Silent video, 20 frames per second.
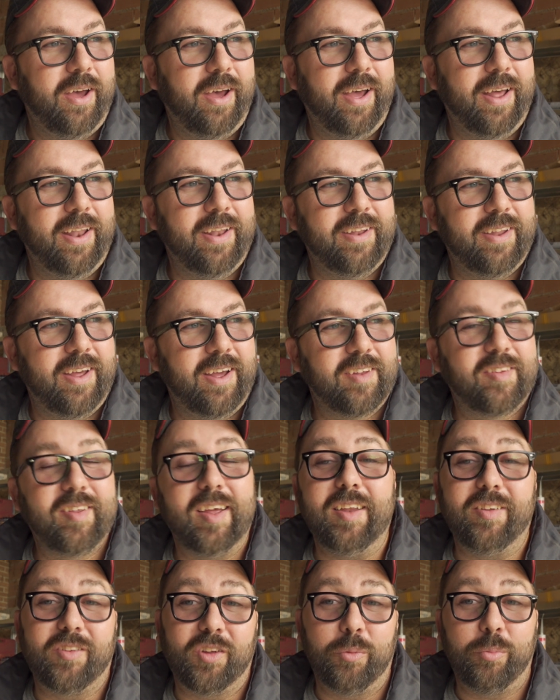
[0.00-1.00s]
And
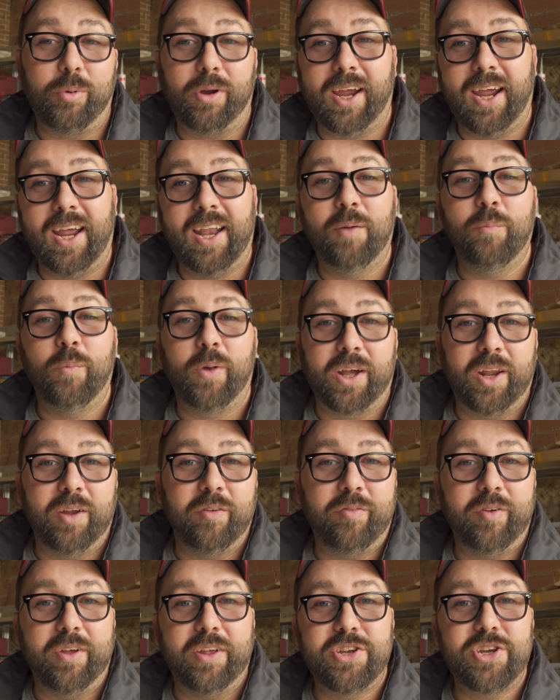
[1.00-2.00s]
Tina's going to bring it in and we're going
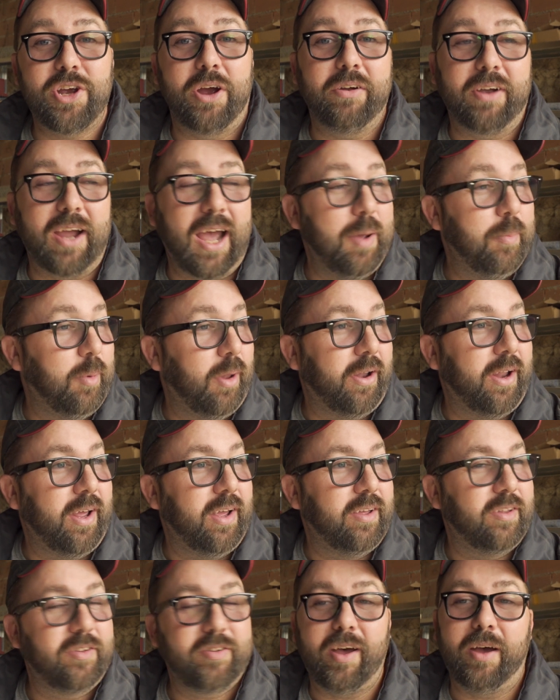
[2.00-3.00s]
to fit the choke cable on
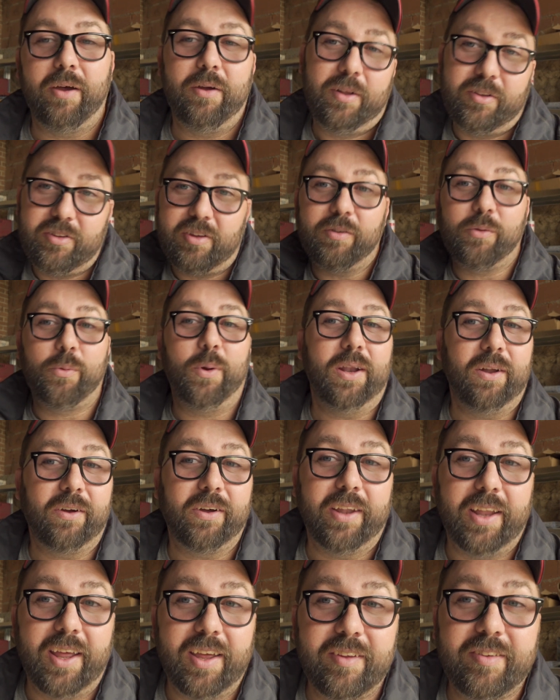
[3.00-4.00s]
it. So let's have a quick
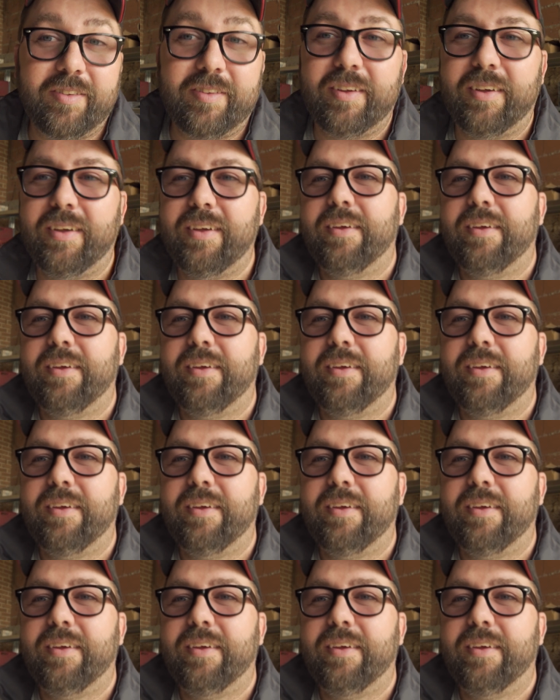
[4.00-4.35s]
look at this.